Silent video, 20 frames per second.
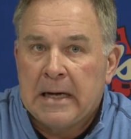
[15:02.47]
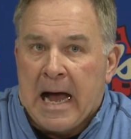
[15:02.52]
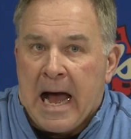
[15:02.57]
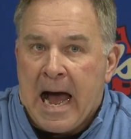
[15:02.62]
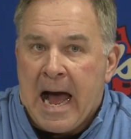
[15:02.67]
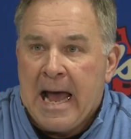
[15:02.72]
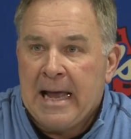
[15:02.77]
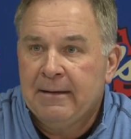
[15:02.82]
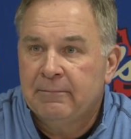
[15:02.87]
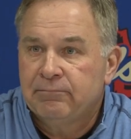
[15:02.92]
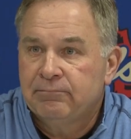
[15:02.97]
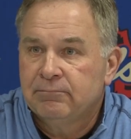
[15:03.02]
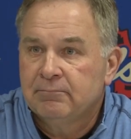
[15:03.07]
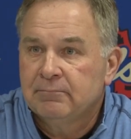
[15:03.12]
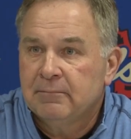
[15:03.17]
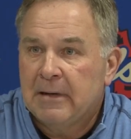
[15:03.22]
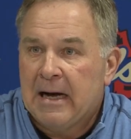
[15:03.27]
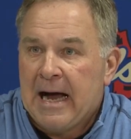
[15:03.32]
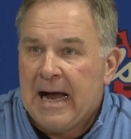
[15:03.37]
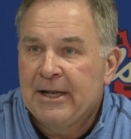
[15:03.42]
I
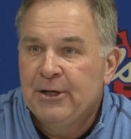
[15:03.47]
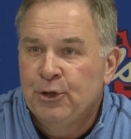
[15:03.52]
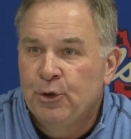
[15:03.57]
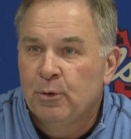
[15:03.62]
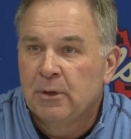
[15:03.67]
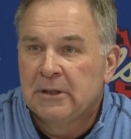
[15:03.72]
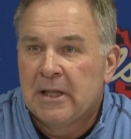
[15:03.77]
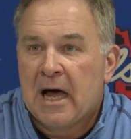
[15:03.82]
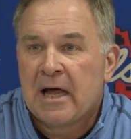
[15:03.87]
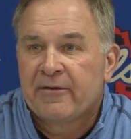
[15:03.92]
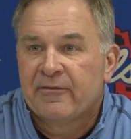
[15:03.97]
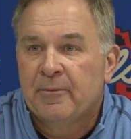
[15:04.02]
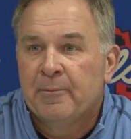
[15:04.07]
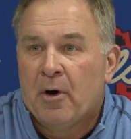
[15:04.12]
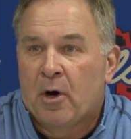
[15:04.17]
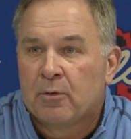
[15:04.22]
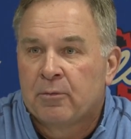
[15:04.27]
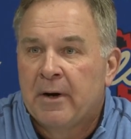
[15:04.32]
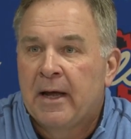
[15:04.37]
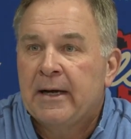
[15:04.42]
knew a lot of them
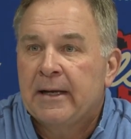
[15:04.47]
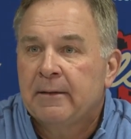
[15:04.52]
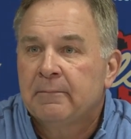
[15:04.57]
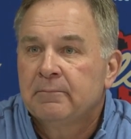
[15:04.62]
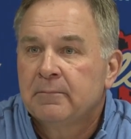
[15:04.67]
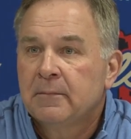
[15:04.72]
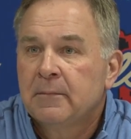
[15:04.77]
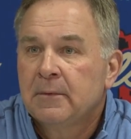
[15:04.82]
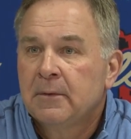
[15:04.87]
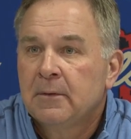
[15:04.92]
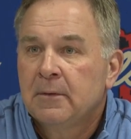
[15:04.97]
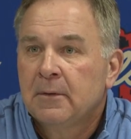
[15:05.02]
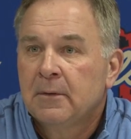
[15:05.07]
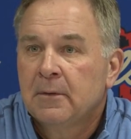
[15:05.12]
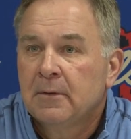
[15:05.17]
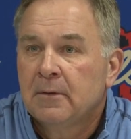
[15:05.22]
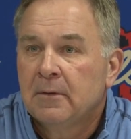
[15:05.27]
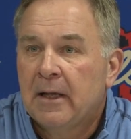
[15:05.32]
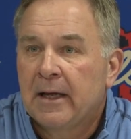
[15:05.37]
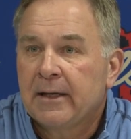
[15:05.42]
already.
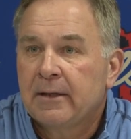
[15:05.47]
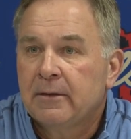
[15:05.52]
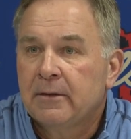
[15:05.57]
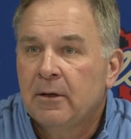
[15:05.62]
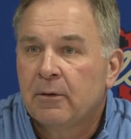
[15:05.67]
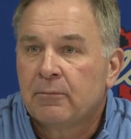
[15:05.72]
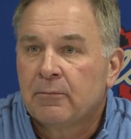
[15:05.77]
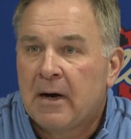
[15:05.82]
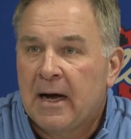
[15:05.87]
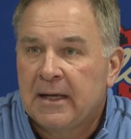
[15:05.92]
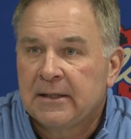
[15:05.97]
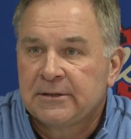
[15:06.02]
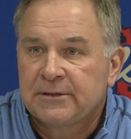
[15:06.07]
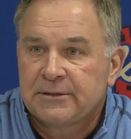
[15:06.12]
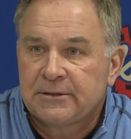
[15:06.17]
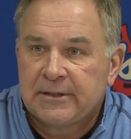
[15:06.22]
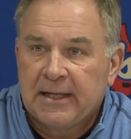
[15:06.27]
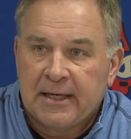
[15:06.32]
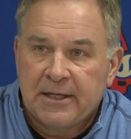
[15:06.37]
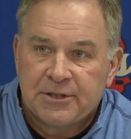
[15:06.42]
Like, you know, Ryan
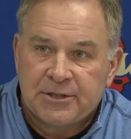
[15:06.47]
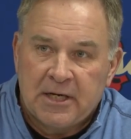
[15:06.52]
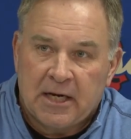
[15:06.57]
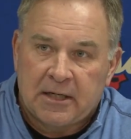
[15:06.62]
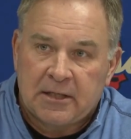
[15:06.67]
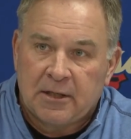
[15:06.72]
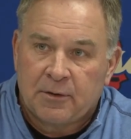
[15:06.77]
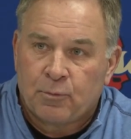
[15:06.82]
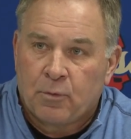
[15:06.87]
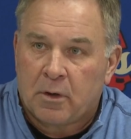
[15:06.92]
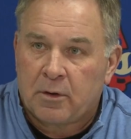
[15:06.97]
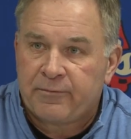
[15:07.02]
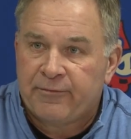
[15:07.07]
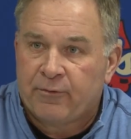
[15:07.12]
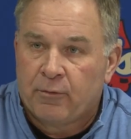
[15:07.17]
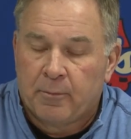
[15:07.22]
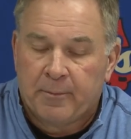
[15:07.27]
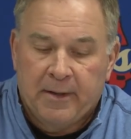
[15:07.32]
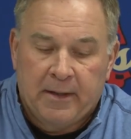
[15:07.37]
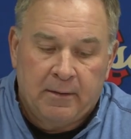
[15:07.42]
Stanchek had worked
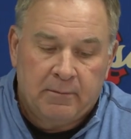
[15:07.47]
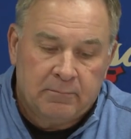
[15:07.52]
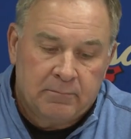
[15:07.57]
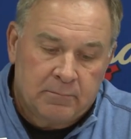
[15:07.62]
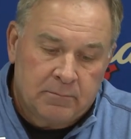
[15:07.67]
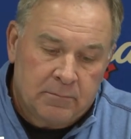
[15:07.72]
for me.